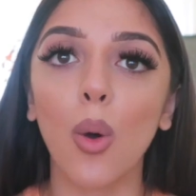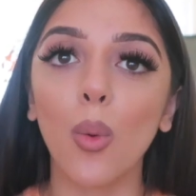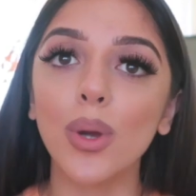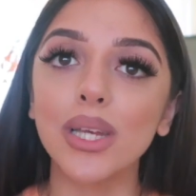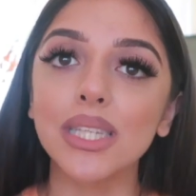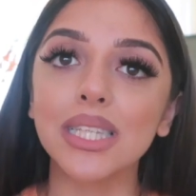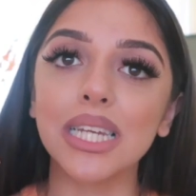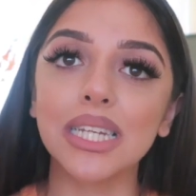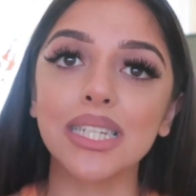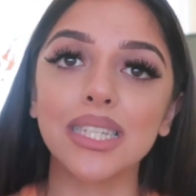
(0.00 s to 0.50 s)
They're
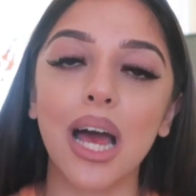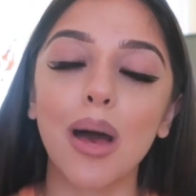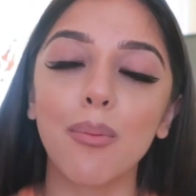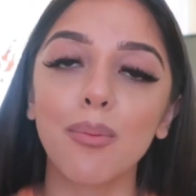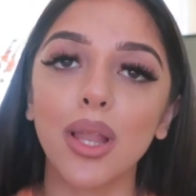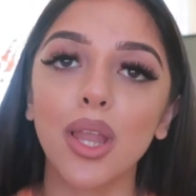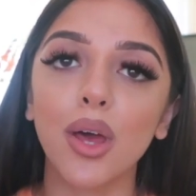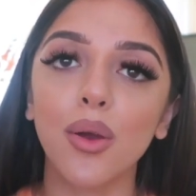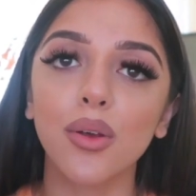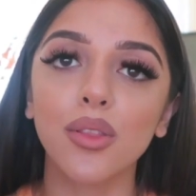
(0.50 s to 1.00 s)
always linked
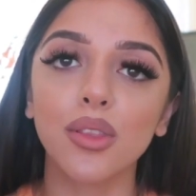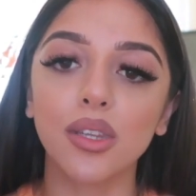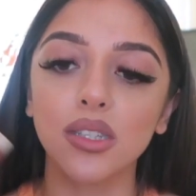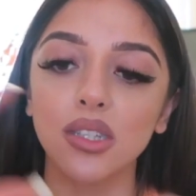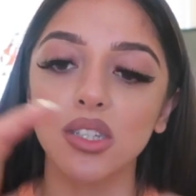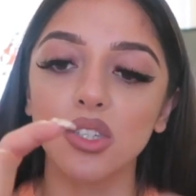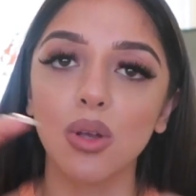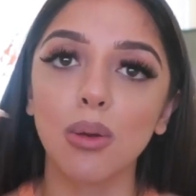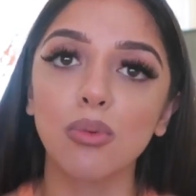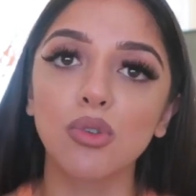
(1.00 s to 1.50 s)
down below in the
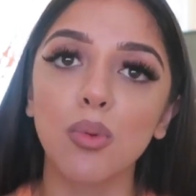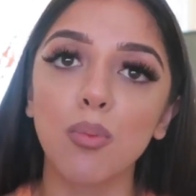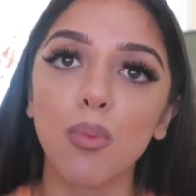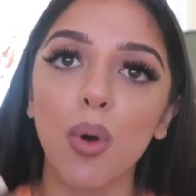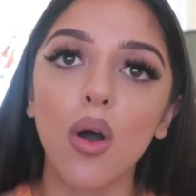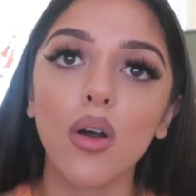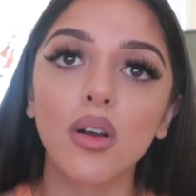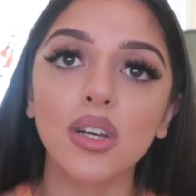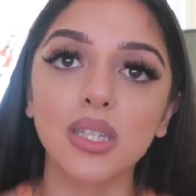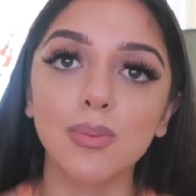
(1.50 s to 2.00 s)
description
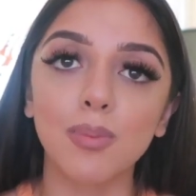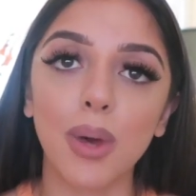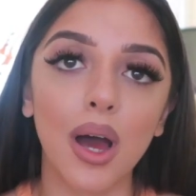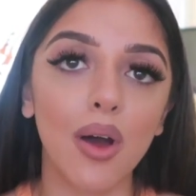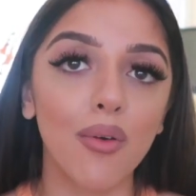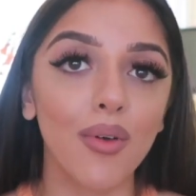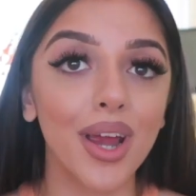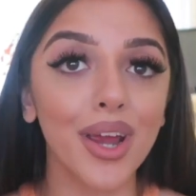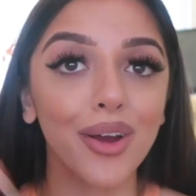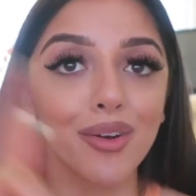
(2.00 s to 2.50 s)
box, but
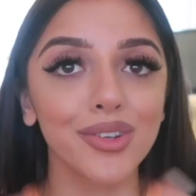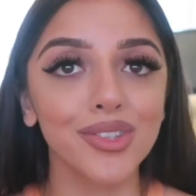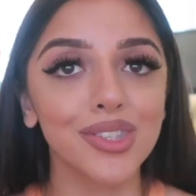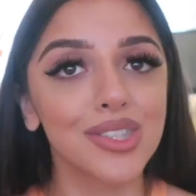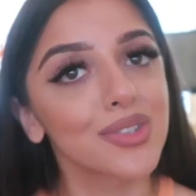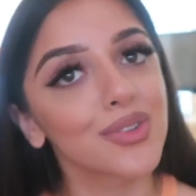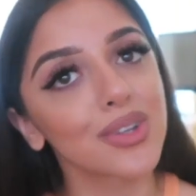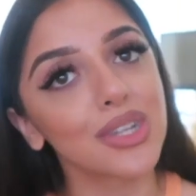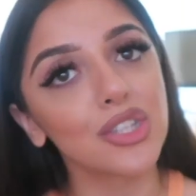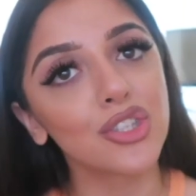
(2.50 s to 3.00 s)
I'll write across
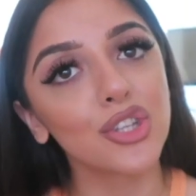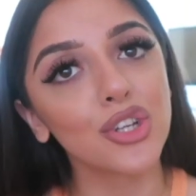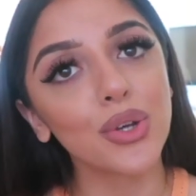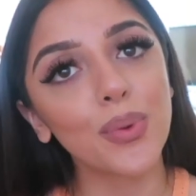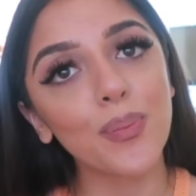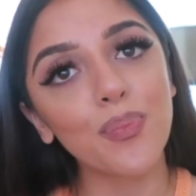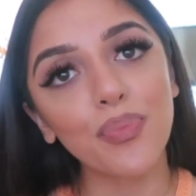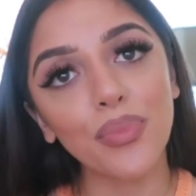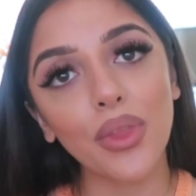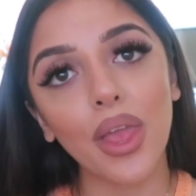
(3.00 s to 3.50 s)
the screen
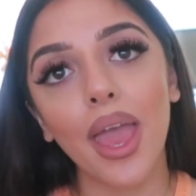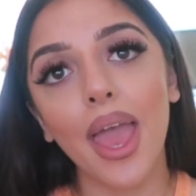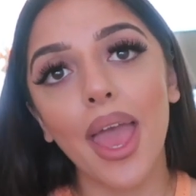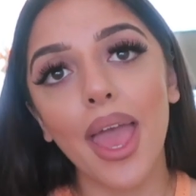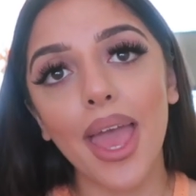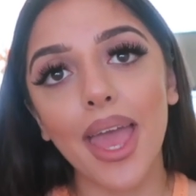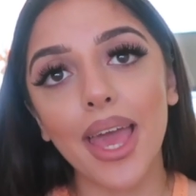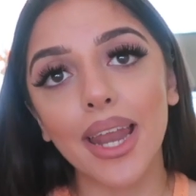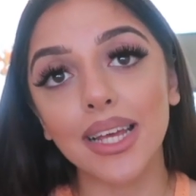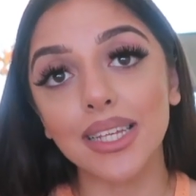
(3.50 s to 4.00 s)
too.
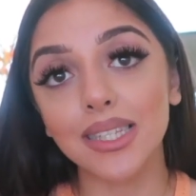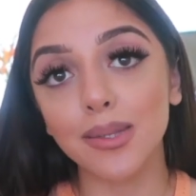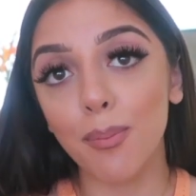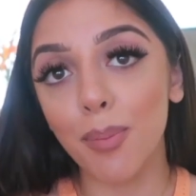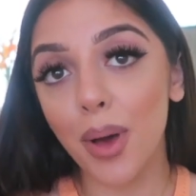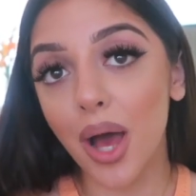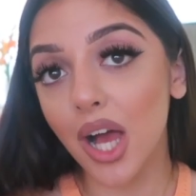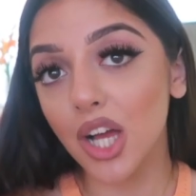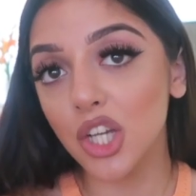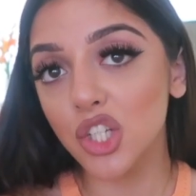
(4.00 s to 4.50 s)
It is
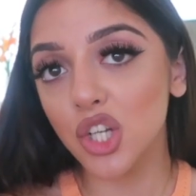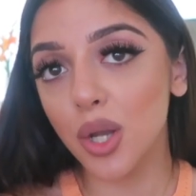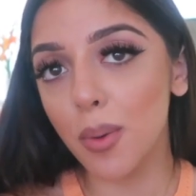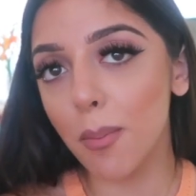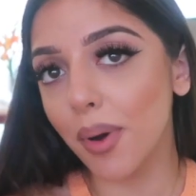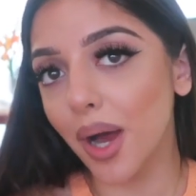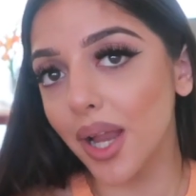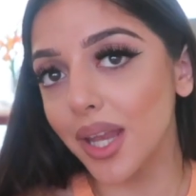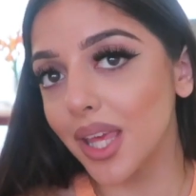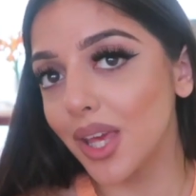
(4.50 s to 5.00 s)

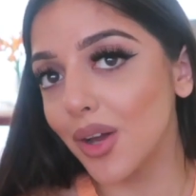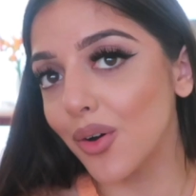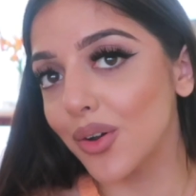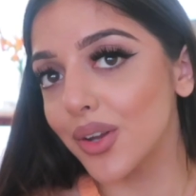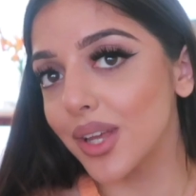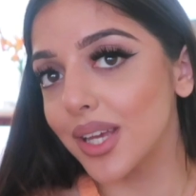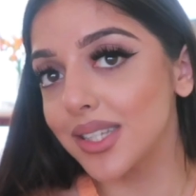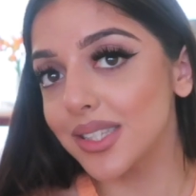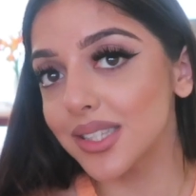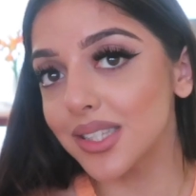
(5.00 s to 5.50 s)
Persian Bunny
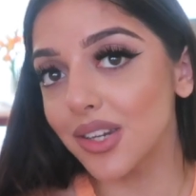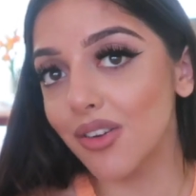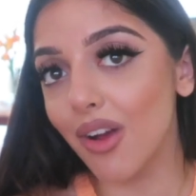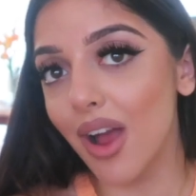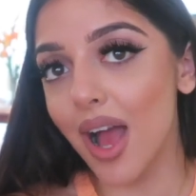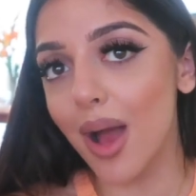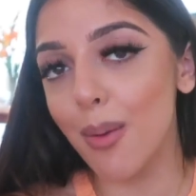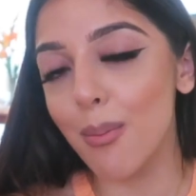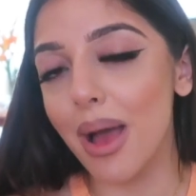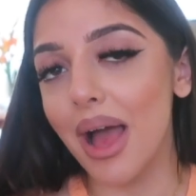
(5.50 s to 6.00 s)
on
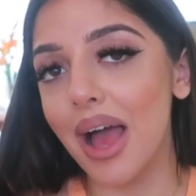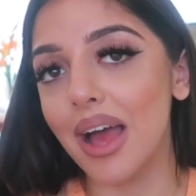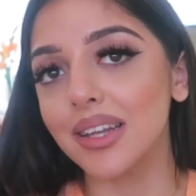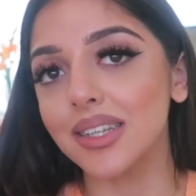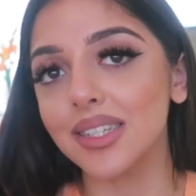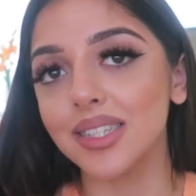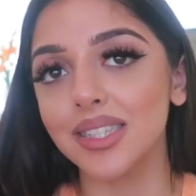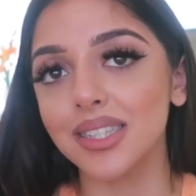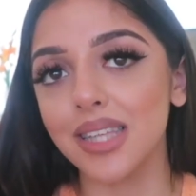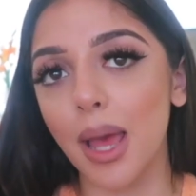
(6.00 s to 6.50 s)
Instagram
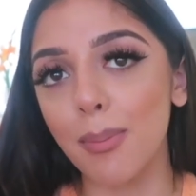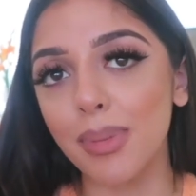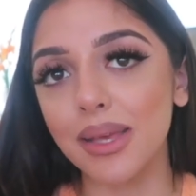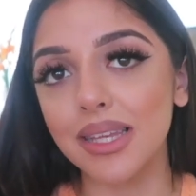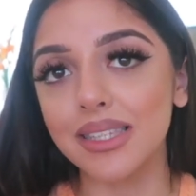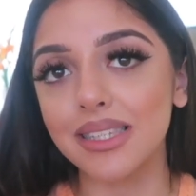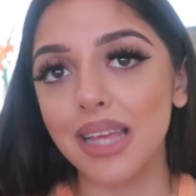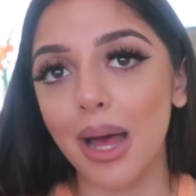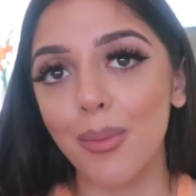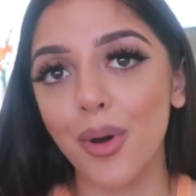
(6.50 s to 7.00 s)
and
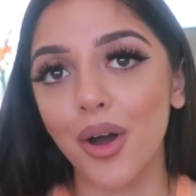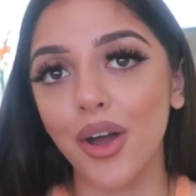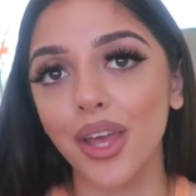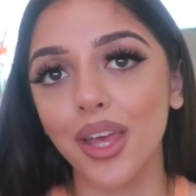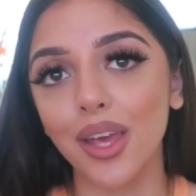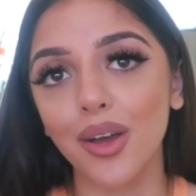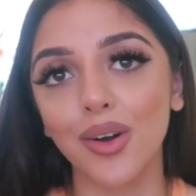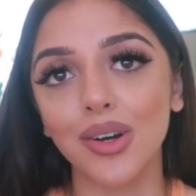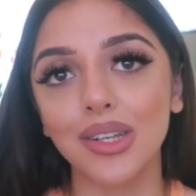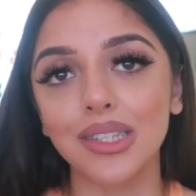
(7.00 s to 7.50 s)
Seppi
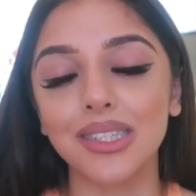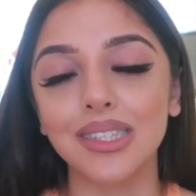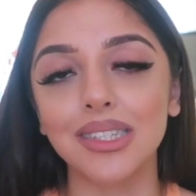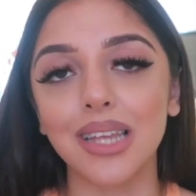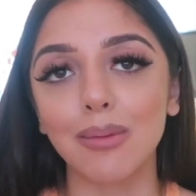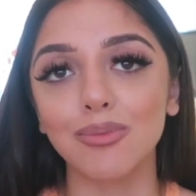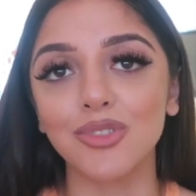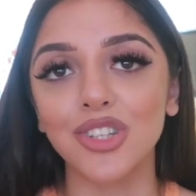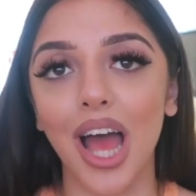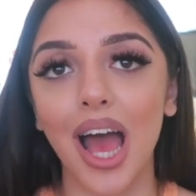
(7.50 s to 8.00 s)
Samoi on
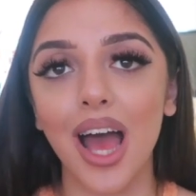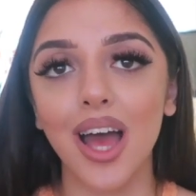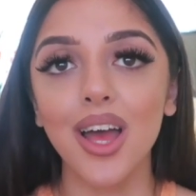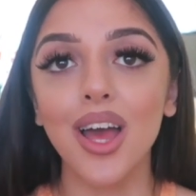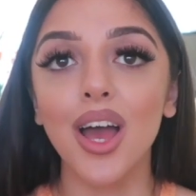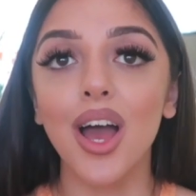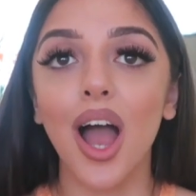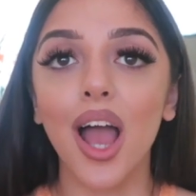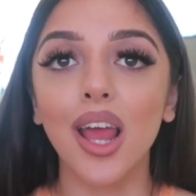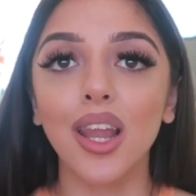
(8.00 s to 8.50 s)
Snapchat.
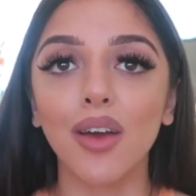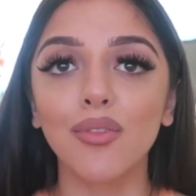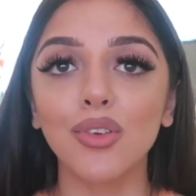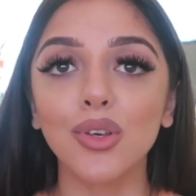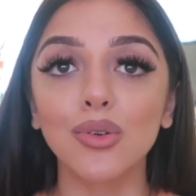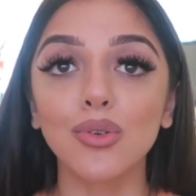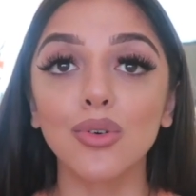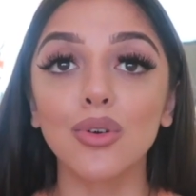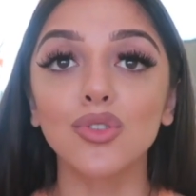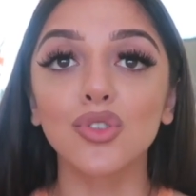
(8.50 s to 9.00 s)
I love
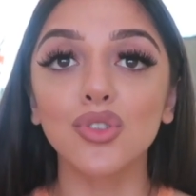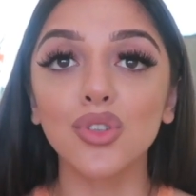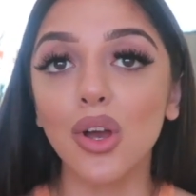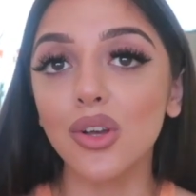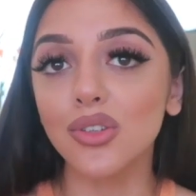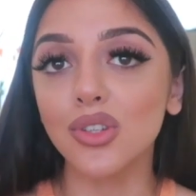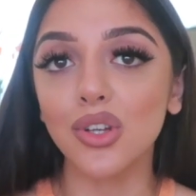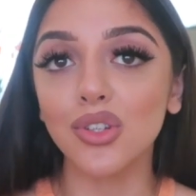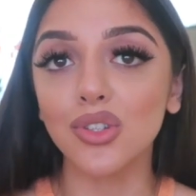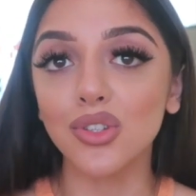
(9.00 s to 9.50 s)
you all
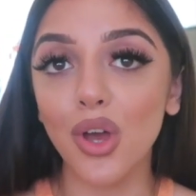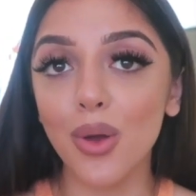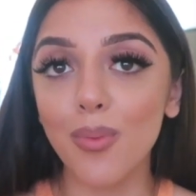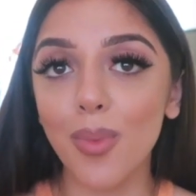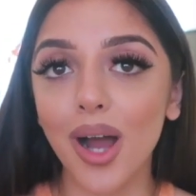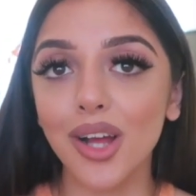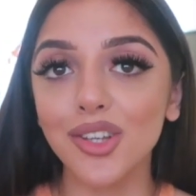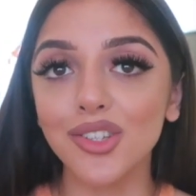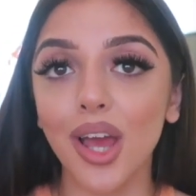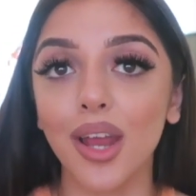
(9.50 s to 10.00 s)
so, so, so
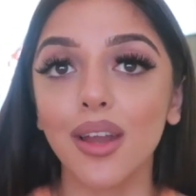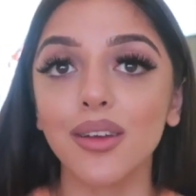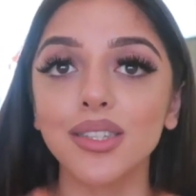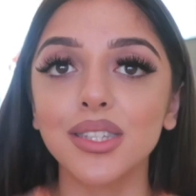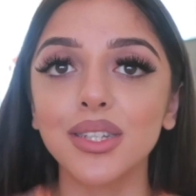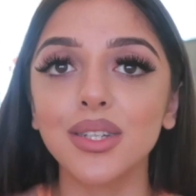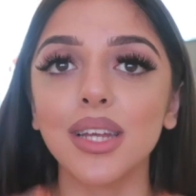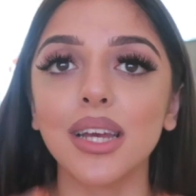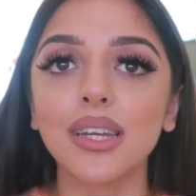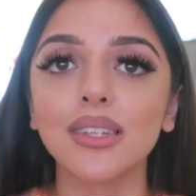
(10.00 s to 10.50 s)
much, and I'll
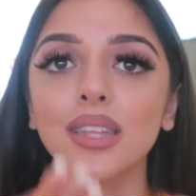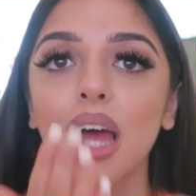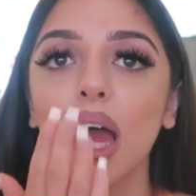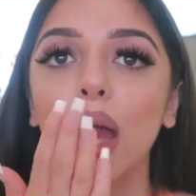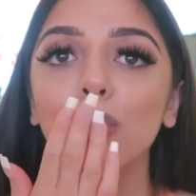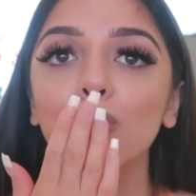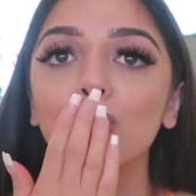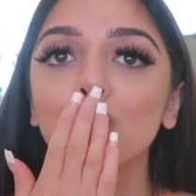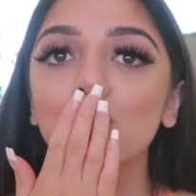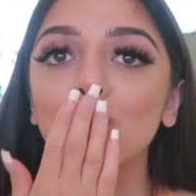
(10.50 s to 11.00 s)
see you next
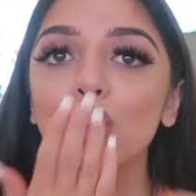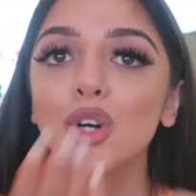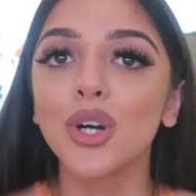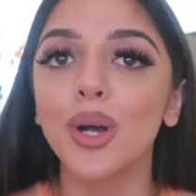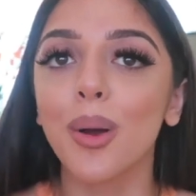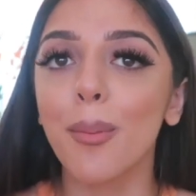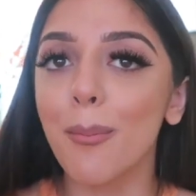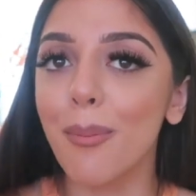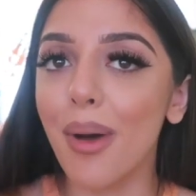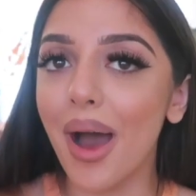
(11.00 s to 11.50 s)
time.
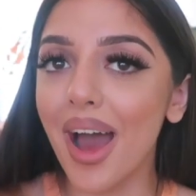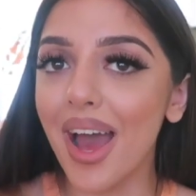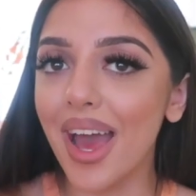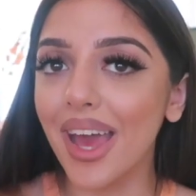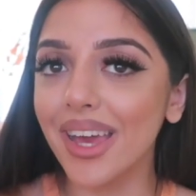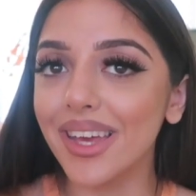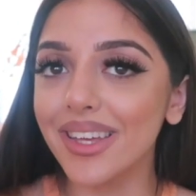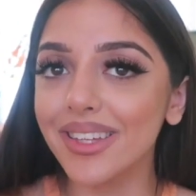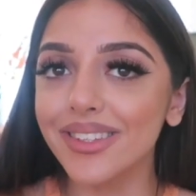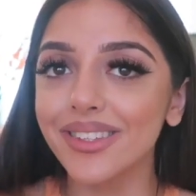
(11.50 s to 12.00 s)

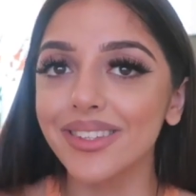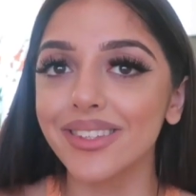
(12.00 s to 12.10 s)
Bye.